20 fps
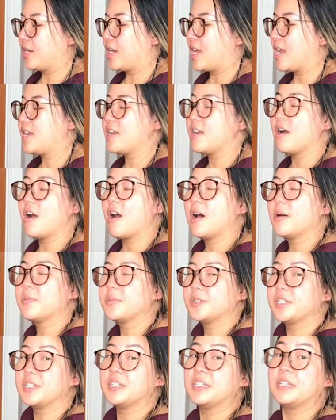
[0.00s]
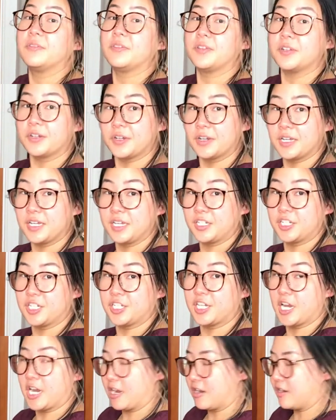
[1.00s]
And an option, if you're in a
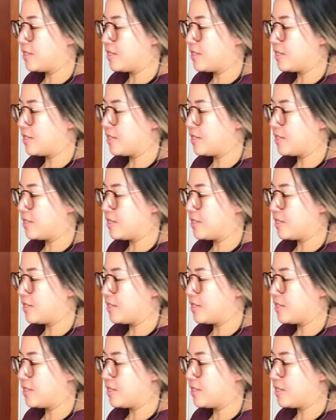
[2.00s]
chair,